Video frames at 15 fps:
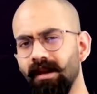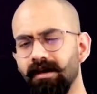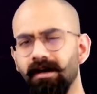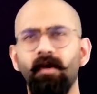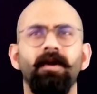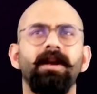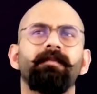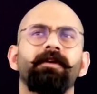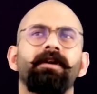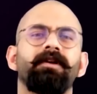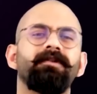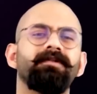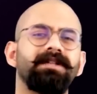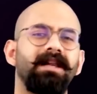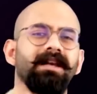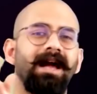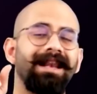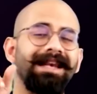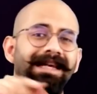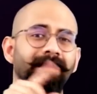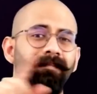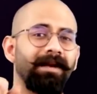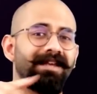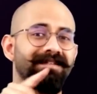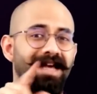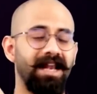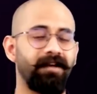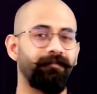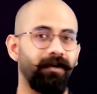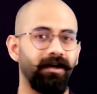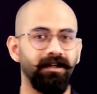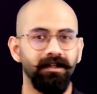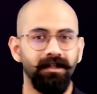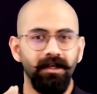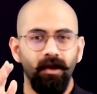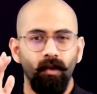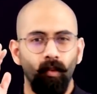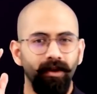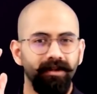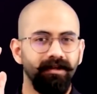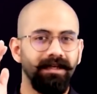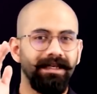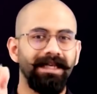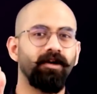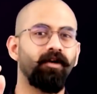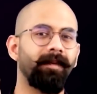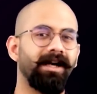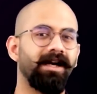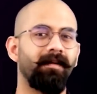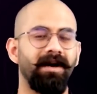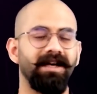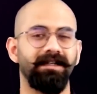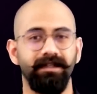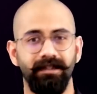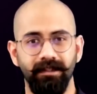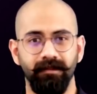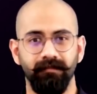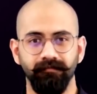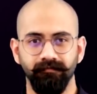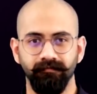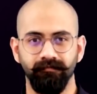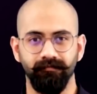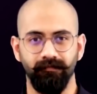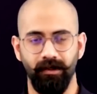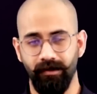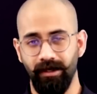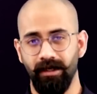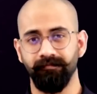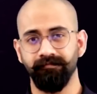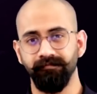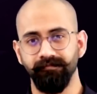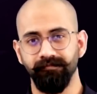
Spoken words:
Now what I'm going to do is I'll replace alpha with d omega by dt. Okay.